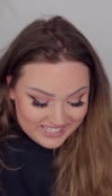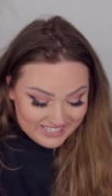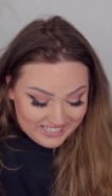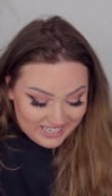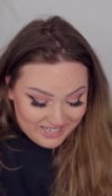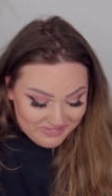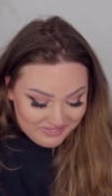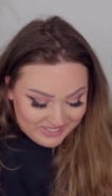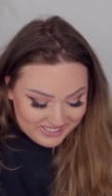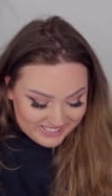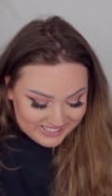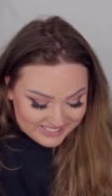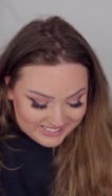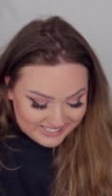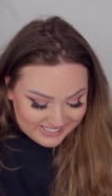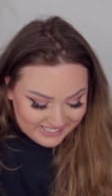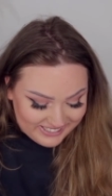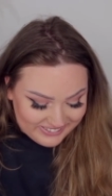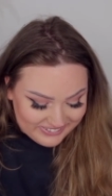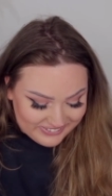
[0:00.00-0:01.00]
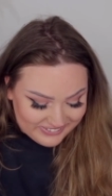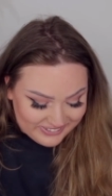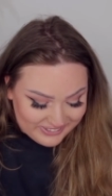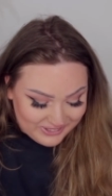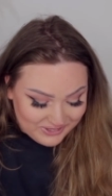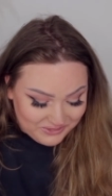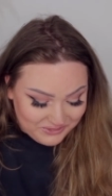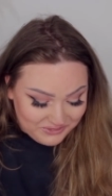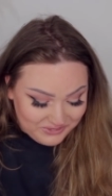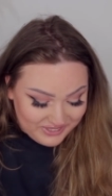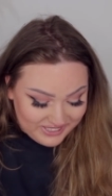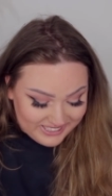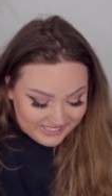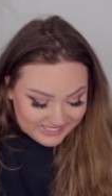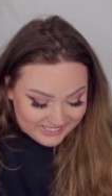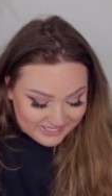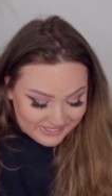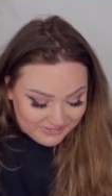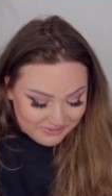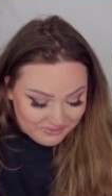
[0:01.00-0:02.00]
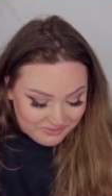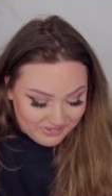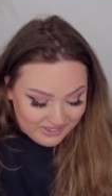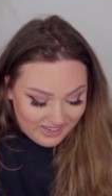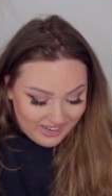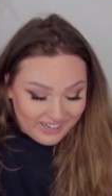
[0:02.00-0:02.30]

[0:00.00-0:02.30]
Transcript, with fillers: name of the single, the rhythm,